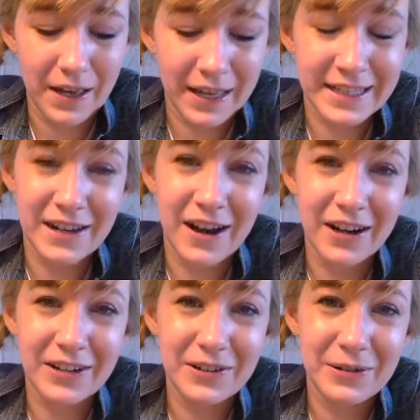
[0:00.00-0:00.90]
it's a
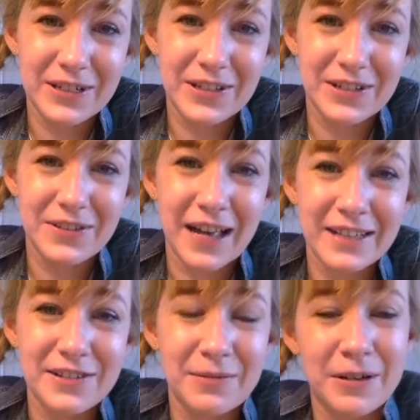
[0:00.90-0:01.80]
hard question to
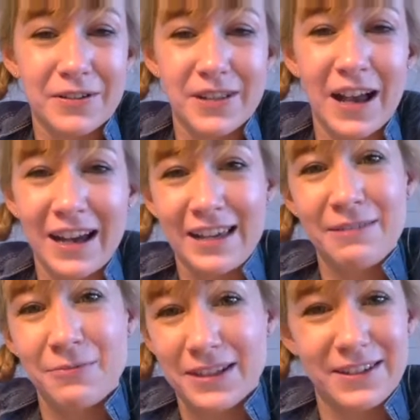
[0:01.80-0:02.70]
answer because
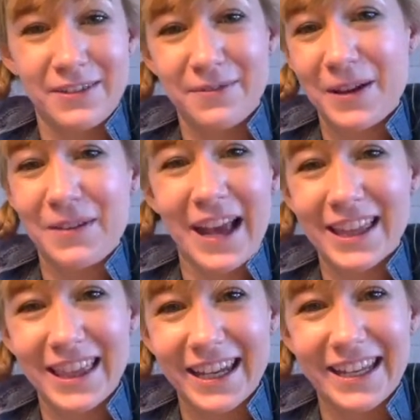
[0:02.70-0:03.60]
I wasn't a very
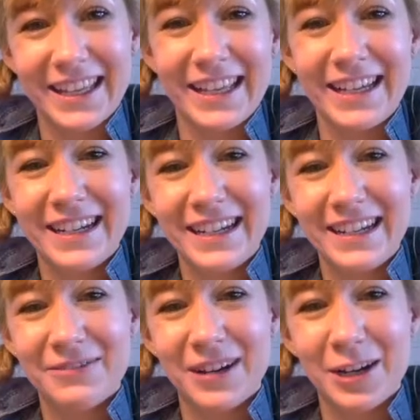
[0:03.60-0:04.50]
athletic kid
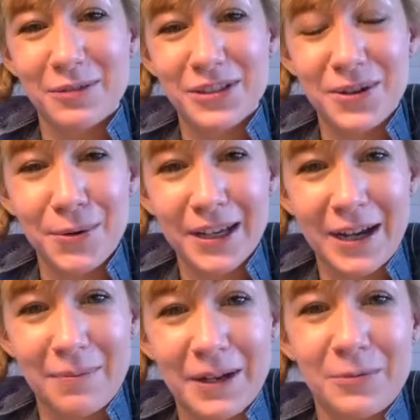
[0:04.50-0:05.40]
when I was growing
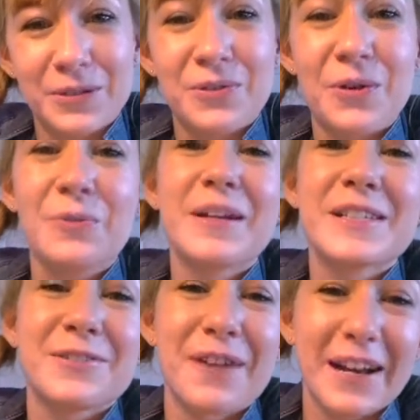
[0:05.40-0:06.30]
up, and it was
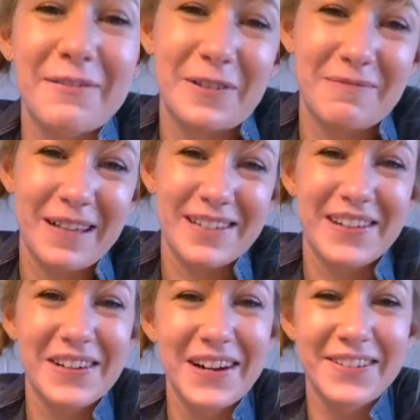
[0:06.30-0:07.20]
always a drag for me to
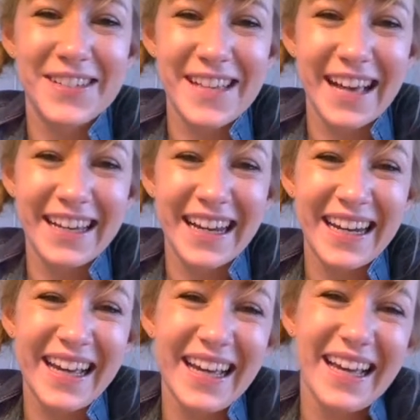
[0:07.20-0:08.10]
go outside
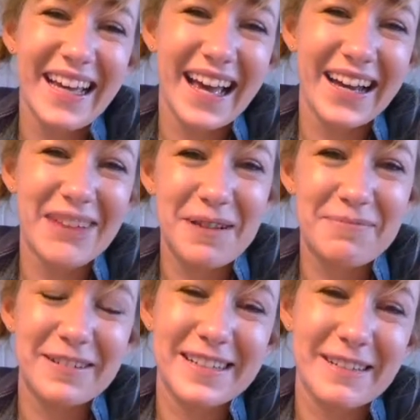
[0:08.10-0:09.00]
and come
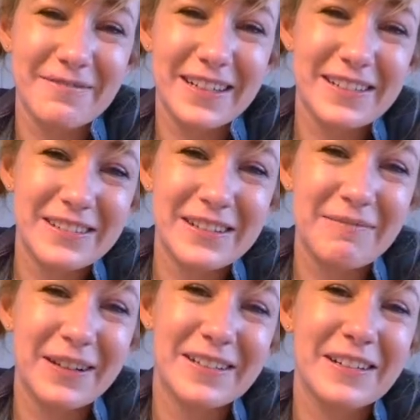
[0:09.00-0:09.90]
up with something to do
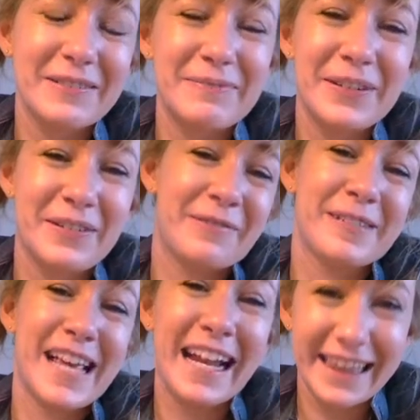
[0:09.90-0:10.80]
because the computer
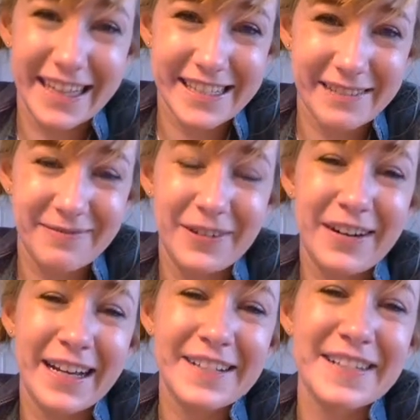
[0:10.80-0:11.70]
was endlessly more
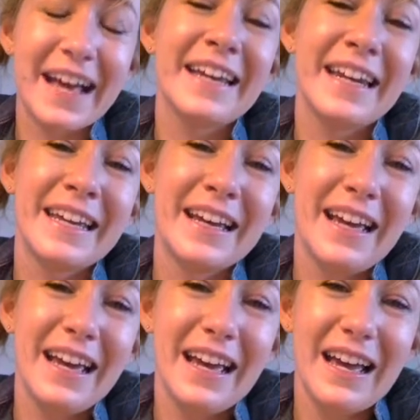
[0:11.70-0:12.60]
exciting.
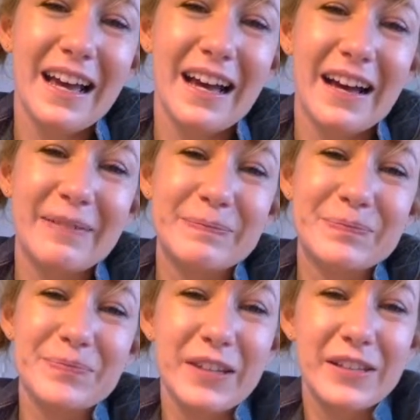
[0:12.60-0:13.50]

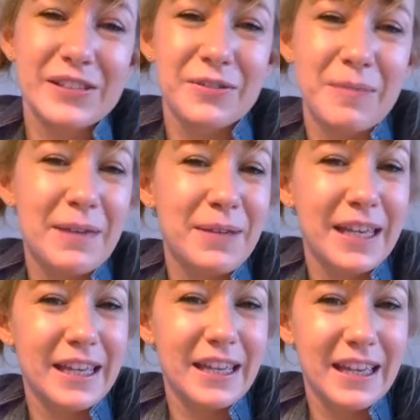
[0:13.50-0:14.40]
So
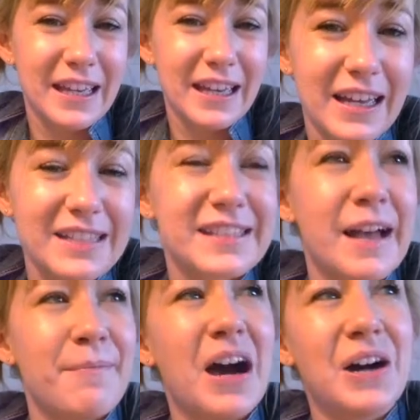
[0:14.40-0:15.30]
maybe
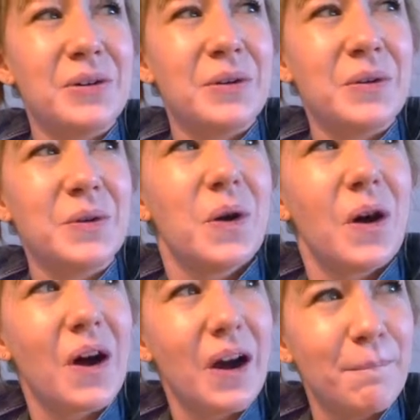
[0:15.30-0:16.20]
somehow
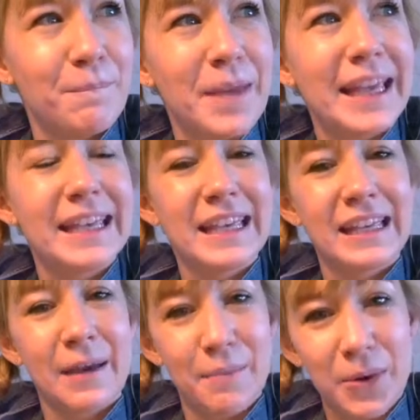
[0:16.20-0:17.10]

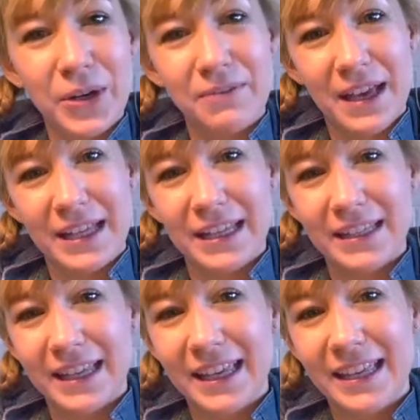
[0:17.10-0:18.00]
making and motivating
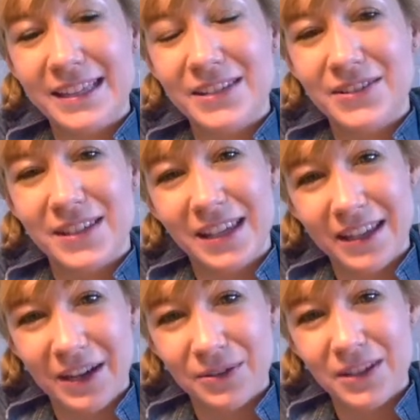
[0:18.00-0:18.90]
the kids to see the
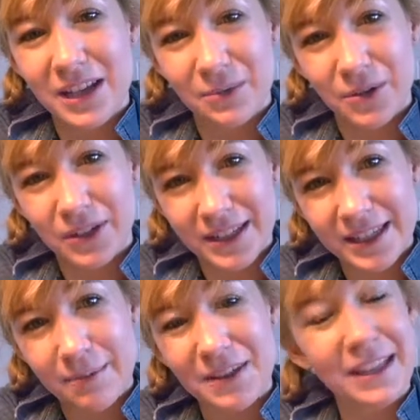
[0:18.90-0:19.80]
outside world as
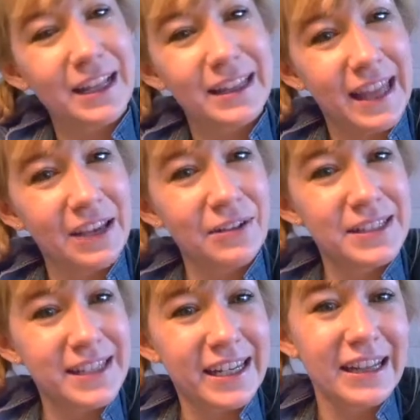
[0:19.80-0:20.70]
something that they
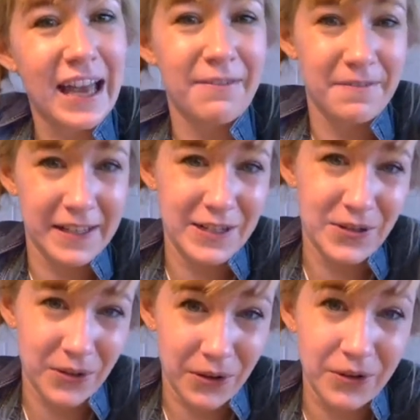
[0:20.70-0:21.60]
still have things
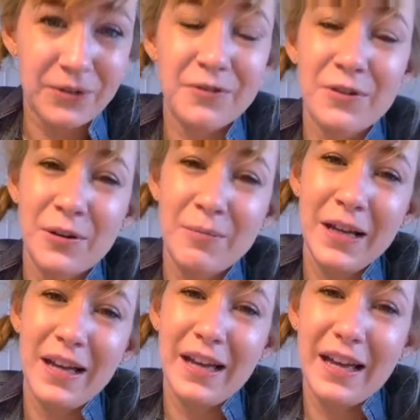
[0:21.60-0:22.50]
to learn from,
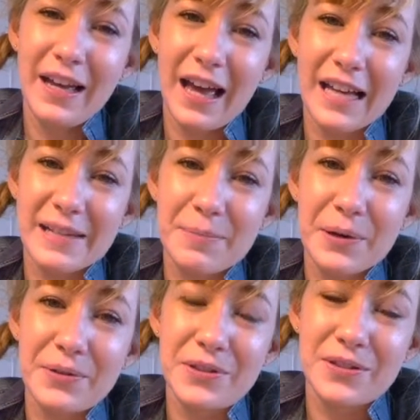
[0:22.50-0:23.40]
as
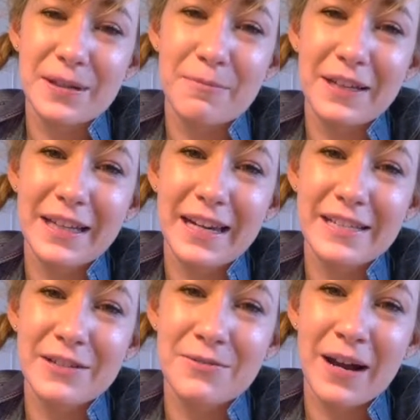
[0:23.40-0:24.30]
opposed to something that
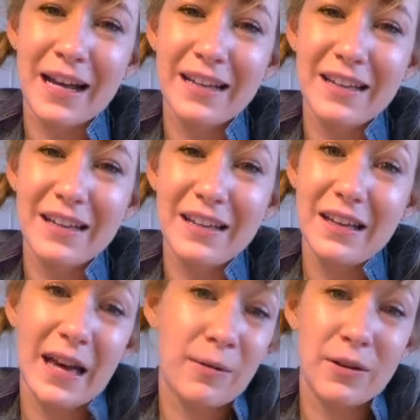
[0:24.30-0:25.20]
is a drag.
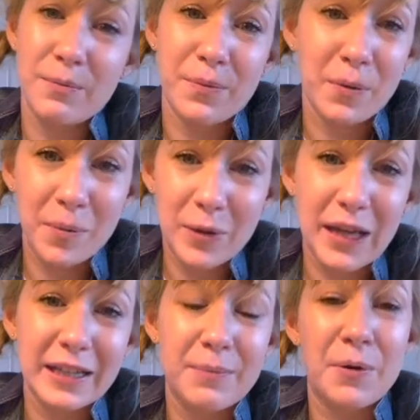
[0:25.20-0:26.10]
And probably
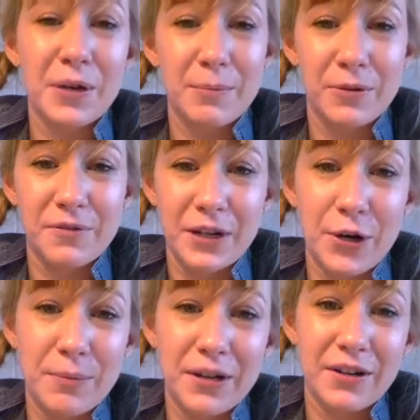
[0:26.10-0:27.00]
the Pokemon
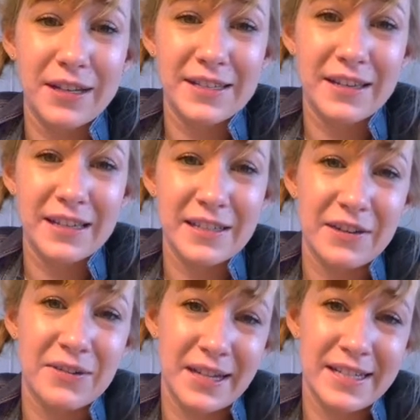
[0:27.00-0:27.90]
phenomenon is a
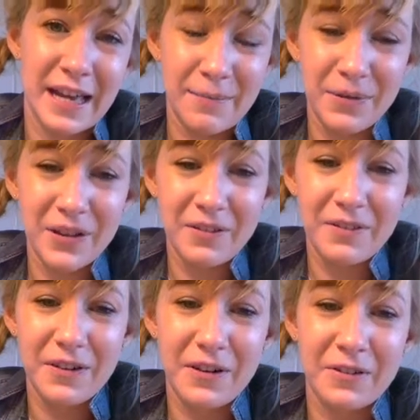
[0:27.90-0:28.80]
good example
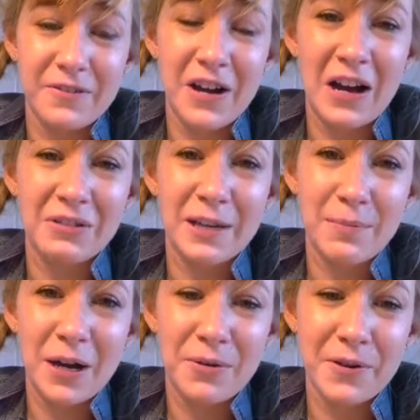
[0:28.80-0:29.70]
of how that
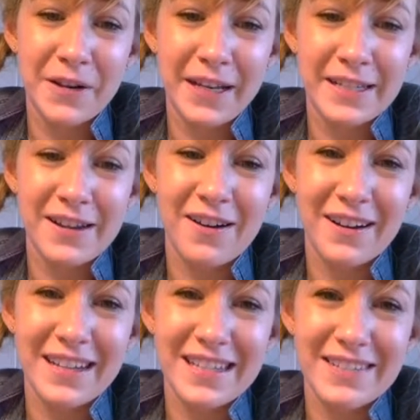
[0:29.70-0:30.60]
power is
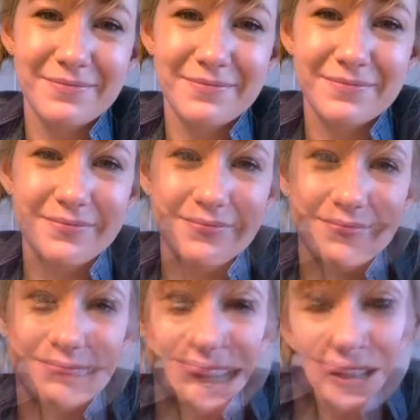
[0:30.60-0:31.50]
harnessed. And
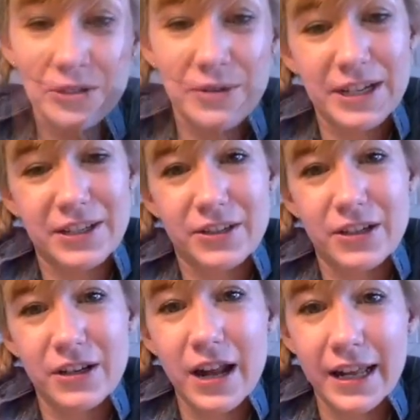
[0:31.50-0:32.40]
the final
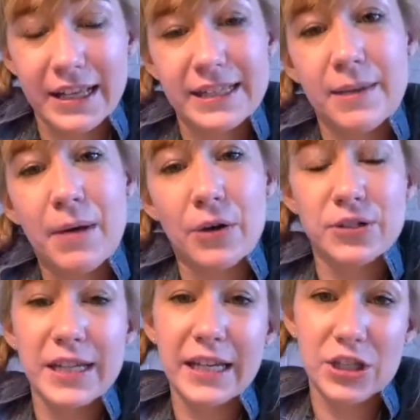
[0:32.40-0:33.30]
question is
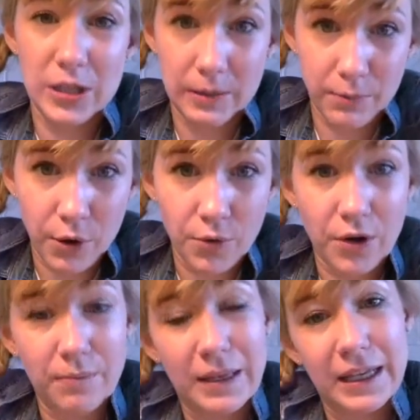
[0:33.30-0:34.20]
about teaching
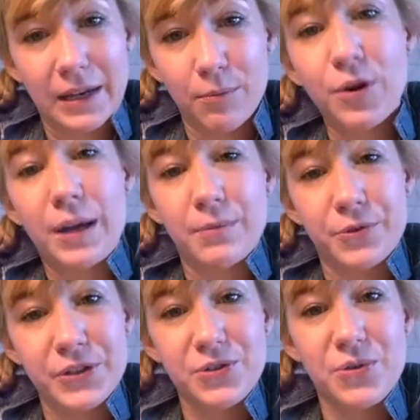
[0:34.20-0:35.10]
programming in
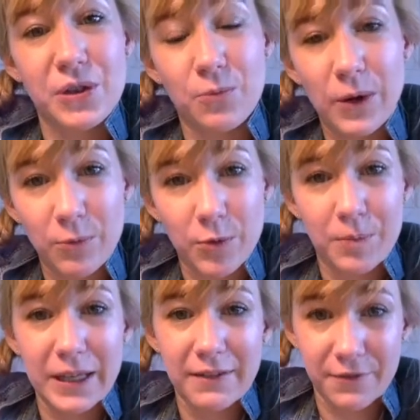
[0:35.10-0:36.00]
primary school and what would
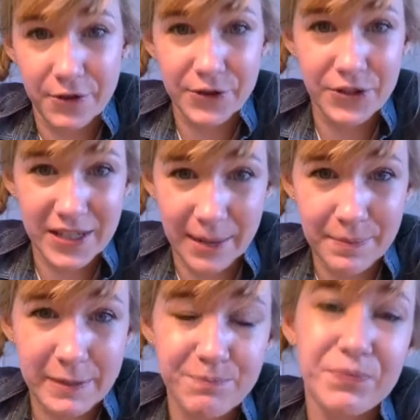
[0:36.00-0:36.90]
be the first
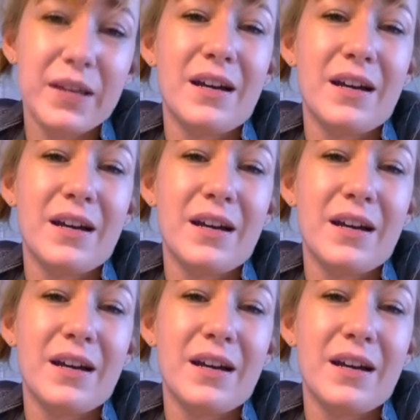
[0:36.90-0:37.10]
steps.